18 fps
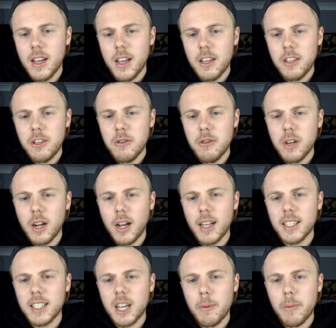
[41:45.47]
You
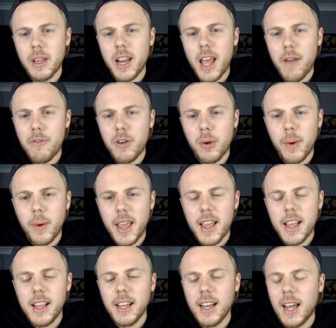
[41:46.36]
guys come in every
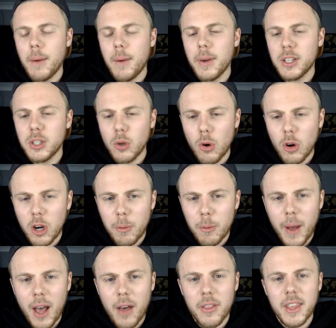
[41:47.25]
week and we talk
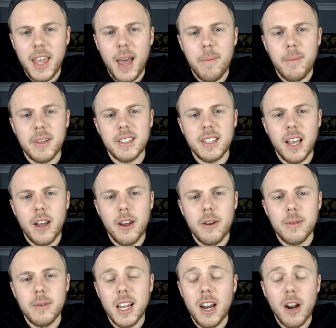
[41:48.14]
about the
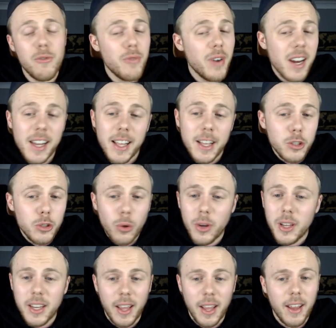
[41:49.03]
episode, and I've really
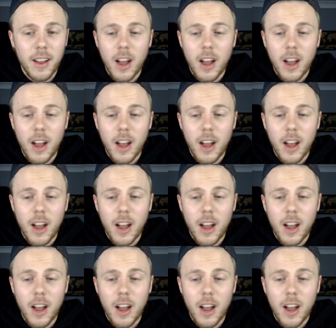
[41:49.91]
enjoyed it.